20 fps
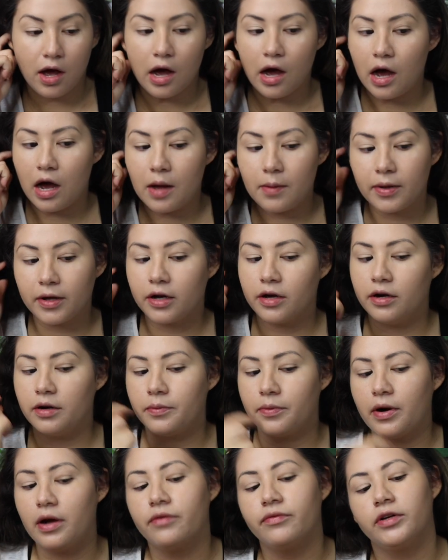I could
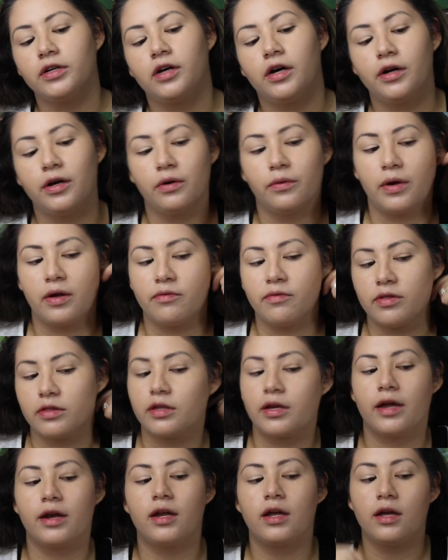have probably gone away
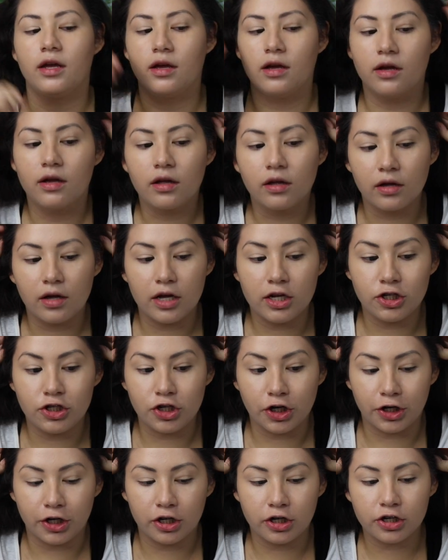with getting a
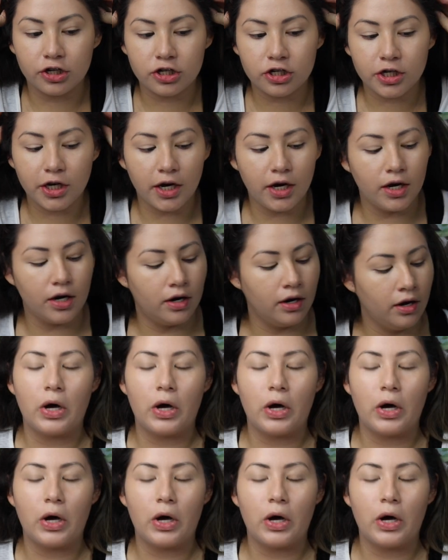darker shade.